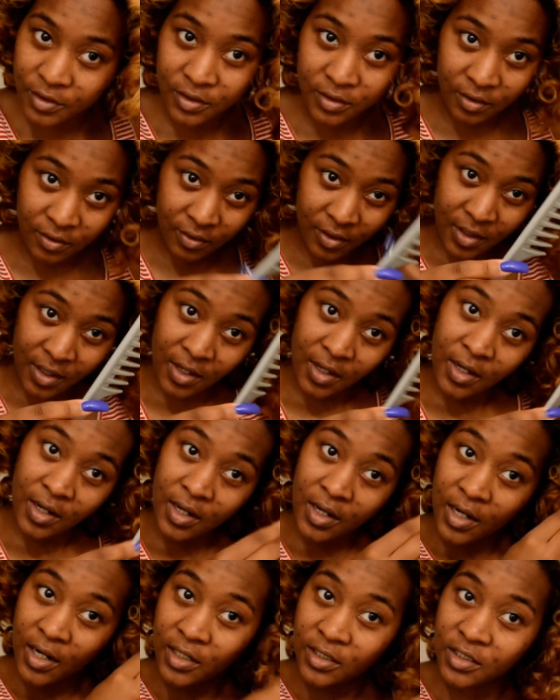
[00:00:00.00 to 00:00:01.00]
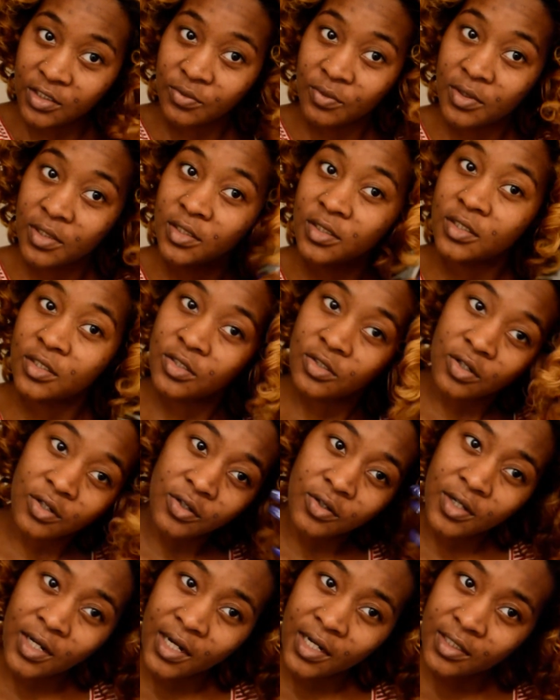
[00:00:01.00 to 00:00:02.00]
So I just wanted to show
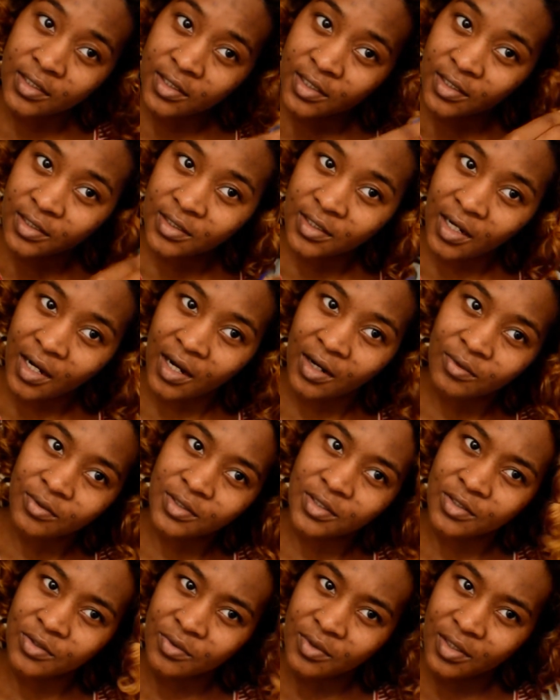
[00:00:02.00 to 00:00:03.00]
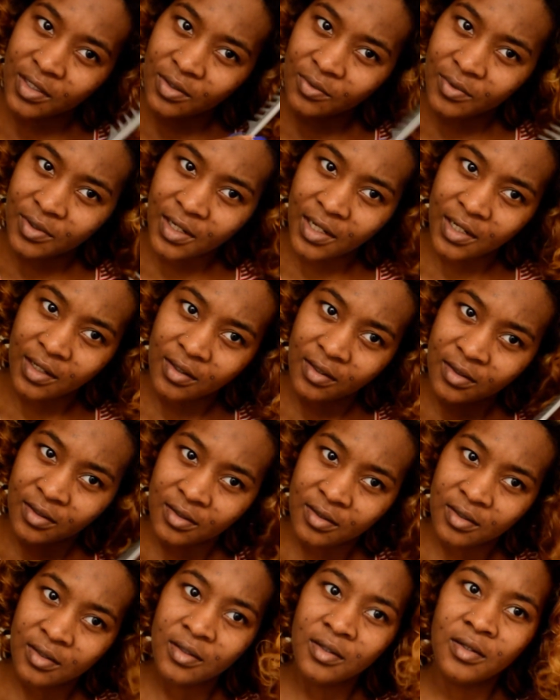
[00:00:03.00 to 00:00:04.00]
you guys because I was doing it when I
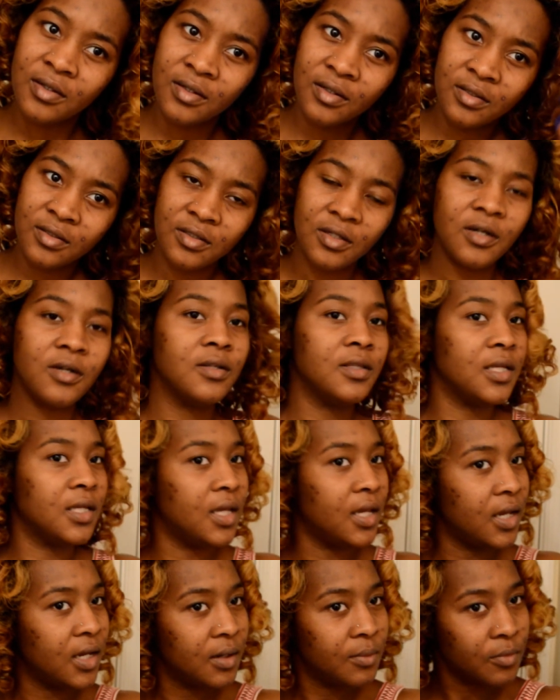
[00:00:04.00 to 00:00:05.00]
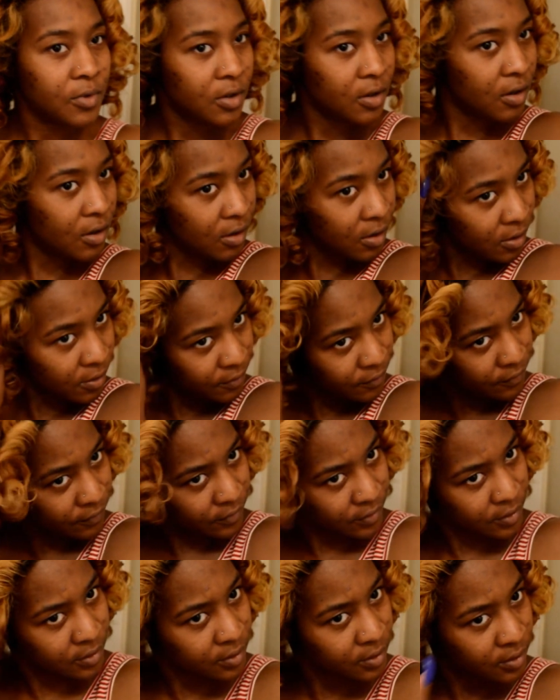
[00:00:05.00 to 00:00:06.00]
turned the camera off,
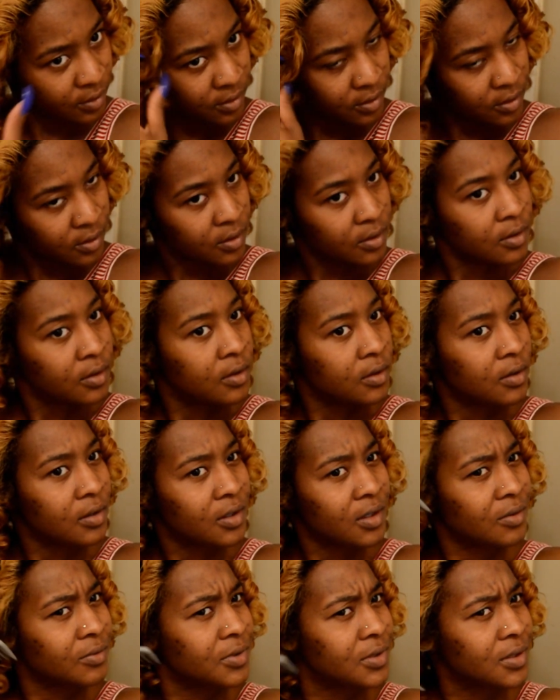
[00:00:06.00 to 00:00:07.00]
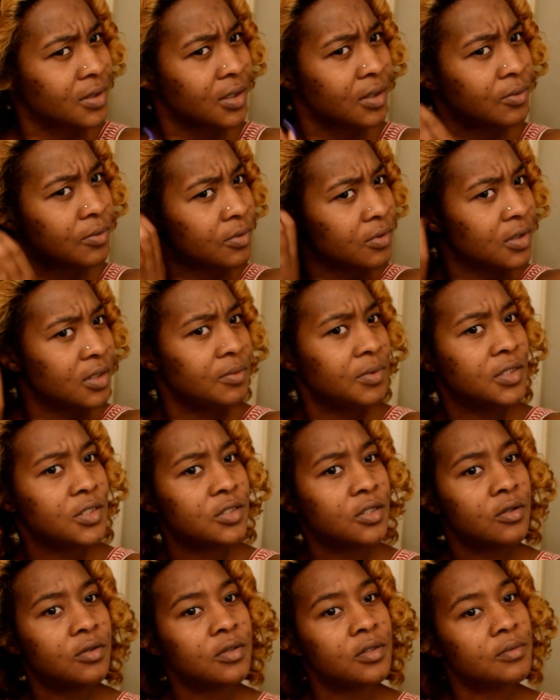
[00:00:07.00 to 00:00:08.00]
and I was like, well, let me
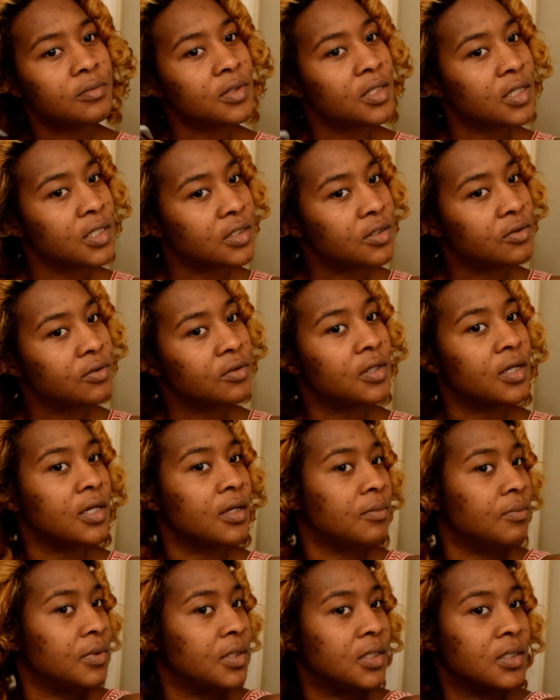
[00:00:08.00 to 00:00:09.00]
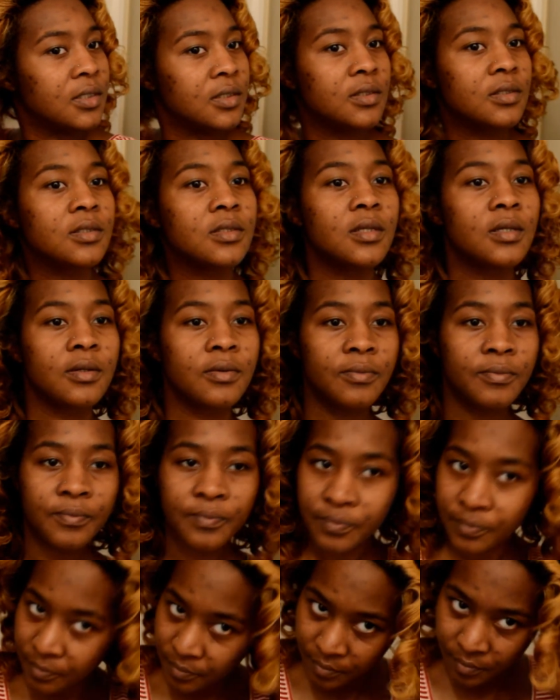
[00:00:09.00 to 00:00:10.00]
show them that I do that because
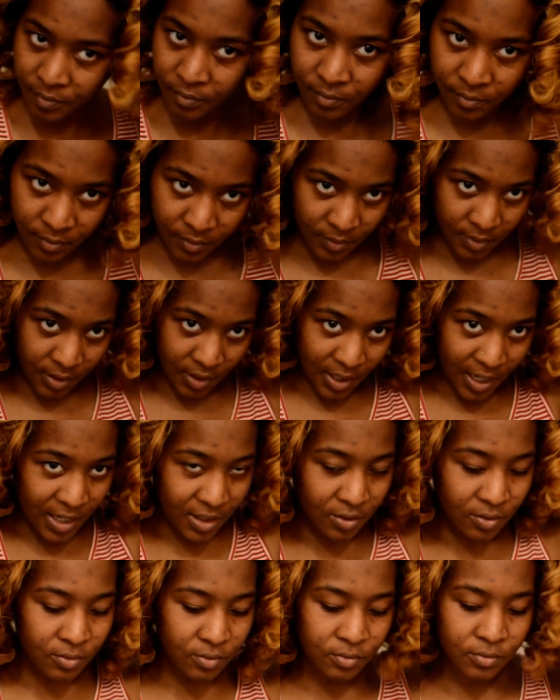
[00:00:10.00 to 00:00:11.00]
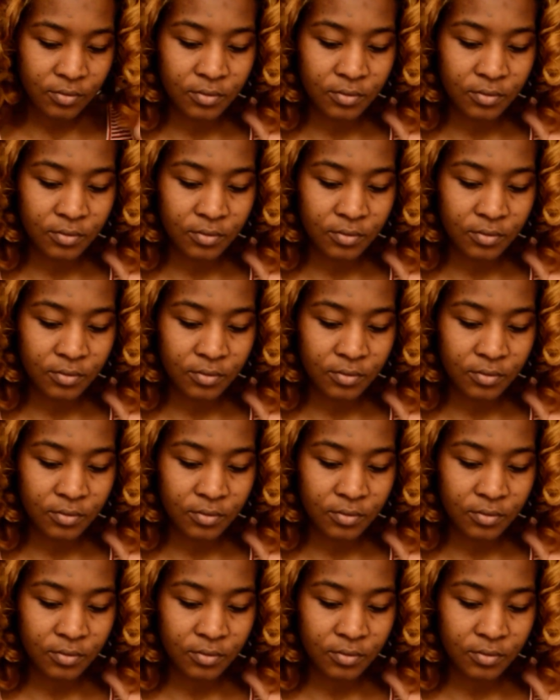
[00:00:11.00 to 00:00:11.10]
I don't